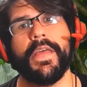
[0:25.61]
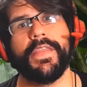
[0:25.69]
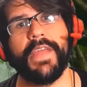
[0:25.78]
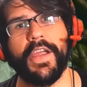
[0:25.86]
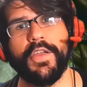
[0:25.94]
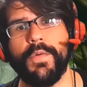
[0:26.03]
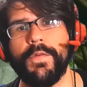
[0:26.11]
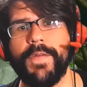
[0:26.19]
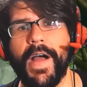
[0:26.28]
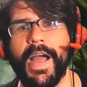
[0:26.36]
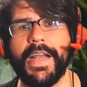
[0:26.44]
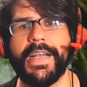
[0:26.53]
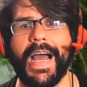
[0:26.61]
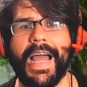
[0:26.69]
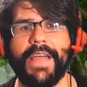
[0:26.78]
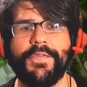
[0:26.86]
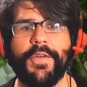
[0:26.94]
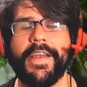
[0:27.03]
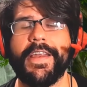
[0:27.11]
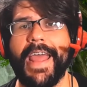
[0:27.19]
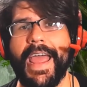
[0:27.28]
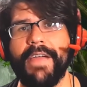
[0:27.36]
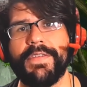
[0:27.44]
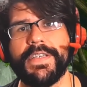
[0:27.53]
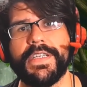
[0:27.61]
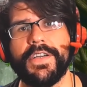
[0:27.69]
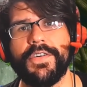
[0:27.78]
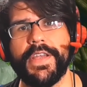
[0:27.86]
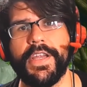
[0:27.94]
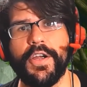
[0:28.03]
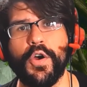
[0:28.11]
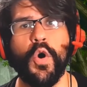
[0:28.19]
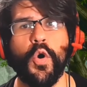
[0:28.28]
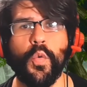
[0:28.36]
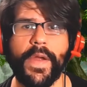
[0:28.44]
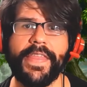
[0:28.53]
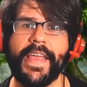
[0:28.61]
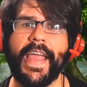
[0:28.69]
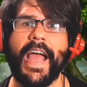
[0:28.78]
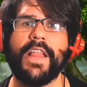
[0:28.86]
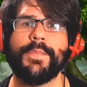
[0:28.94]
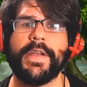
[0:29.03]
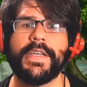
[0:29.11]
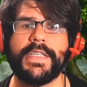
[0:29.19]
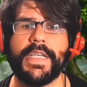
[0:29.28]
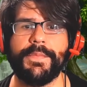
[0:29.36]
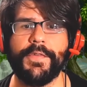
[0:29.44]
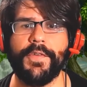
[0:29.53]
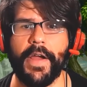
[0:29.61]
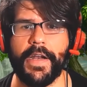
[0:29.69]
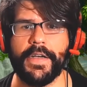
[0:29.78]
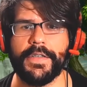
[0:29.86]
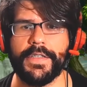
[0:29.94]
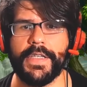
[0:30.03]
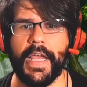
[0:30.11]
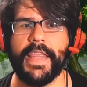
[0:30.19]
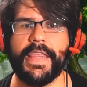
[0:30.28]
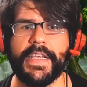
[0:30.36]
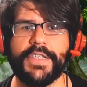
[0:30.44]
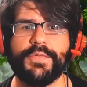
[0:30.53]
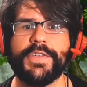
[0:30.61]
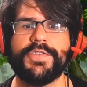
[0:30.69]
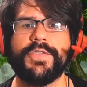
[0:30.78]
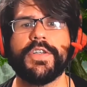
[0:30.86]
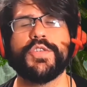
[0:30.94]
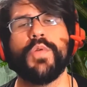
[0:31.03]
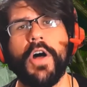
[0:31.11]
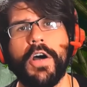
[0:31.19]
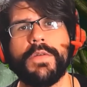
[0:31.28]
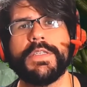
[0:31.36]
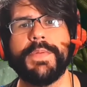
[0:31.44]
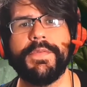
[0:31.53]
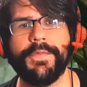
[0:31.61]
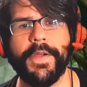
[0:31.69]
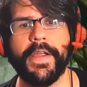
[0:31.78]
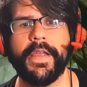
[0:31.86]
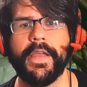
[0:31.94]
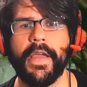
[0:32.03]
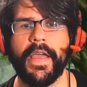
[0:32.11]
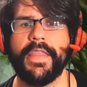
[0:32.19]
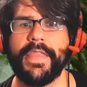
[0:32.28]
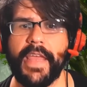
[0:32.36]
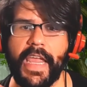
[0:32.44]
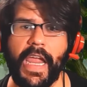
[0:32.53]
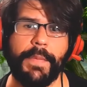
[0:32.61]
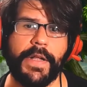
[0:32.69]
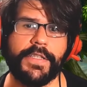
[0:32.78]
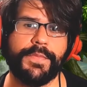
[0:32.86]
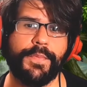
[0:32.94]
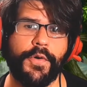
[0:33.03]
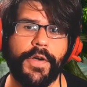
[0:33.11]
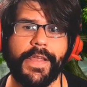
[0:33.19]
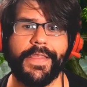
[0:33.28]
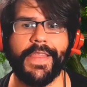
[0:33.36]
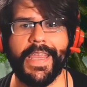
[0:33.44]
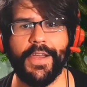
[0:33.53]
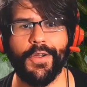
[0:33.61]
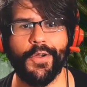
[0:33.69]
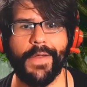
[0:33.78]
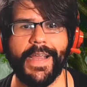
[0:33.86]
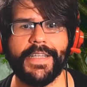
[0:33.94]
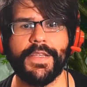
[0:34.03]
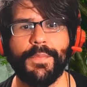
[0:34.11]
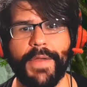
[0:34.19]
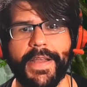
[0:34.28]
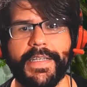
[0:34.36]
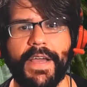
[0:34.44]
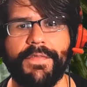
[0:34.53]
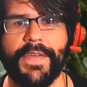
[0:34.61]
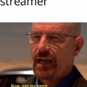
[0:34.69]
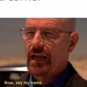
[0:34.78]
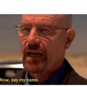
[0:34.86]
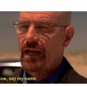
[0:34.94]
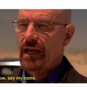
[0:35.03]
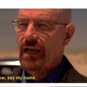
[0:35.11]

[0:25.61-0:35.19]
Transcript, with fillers: There you will find I've graded every single hero with a calibrated team of graders. This resource will always be free. Thinking about supporting the hero grades and the breakdown videos?